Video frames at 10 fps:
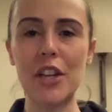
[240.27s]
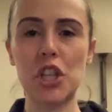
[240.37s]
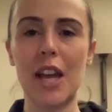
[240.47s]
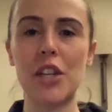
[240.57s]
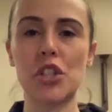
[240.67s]

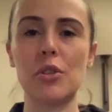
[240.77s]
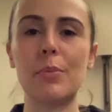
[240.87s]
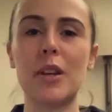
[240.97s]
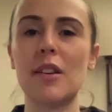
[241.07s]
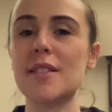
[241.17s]
educational
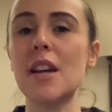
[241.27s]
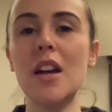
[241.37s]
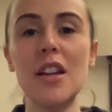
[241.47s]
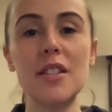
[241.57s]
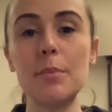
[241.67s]
because
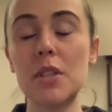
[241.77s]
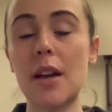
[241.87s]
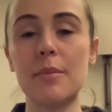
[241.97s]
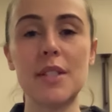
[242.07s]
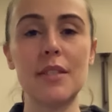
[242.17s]

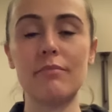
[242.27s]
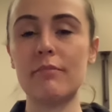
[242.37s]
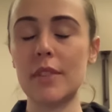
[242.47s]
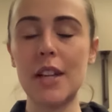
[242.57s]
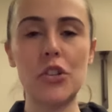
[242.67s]
sometimes
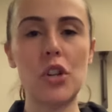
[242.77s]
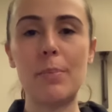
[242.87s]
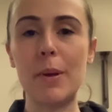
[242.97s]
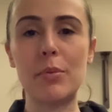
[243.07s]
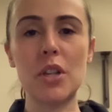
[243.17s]
literally
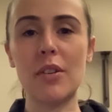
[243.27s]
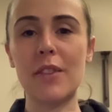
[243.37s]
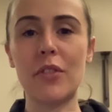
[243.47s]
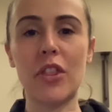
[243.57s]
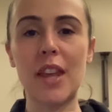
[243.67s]
people don't
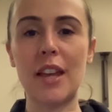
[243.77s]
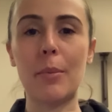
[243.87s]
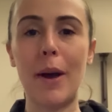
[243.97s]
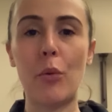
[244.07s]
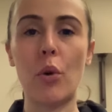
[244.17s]
even think
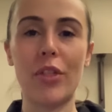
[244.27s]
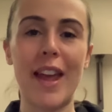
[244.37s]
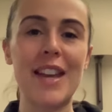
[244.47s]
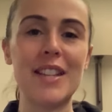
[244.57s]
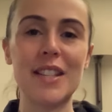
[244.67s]
about what they're
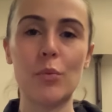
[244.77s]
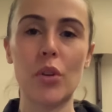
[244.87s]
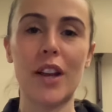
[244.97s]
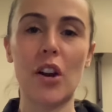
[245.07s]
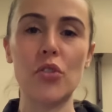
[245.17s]
eating, what
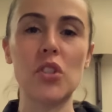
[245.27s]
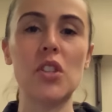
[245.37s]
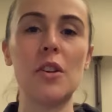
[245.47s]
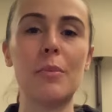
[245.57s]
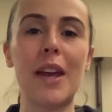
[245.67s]
they're
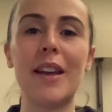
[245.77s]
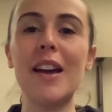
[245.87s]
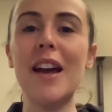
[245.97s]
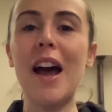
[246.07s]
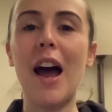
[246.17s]
consuming,
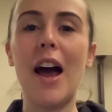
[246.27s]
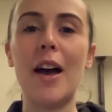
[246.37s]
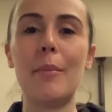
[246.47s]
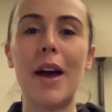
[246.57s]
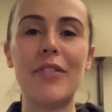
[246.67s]

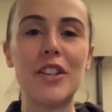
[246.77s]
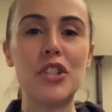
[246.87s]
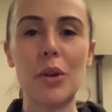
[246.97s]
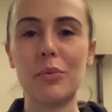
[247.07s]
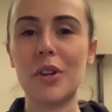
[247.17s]
and they
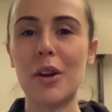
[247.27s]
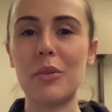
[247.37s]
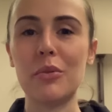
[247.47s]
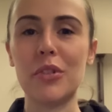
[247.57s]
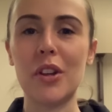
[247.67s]
don't
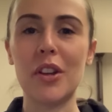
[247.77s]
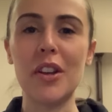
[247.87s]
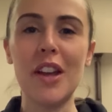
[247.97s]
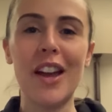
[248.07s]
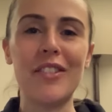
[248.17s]
know the
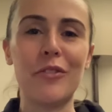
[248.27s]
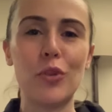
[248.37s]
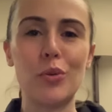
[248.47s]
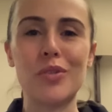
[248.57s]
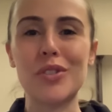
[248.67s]

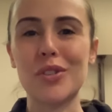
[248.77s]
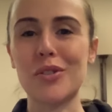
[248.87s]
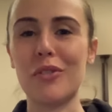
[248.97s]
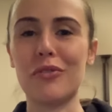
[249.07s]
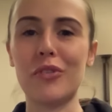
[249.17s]
foods to
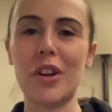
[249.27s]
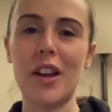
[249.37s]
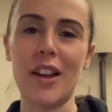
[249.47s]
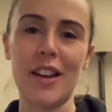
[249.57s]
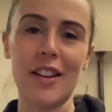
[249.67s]
sort
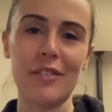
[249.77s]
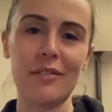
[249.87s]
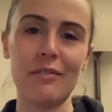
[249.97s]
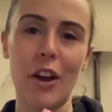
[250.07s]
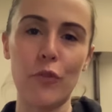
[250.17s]
of
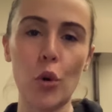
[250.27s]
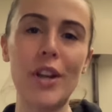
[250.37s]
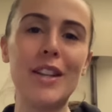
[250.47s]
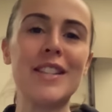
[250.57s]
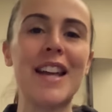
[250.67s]

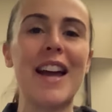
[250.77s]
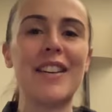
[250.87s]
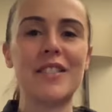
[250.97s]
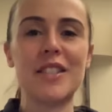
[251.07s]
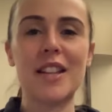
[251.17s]
avoid,
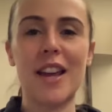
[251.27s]
and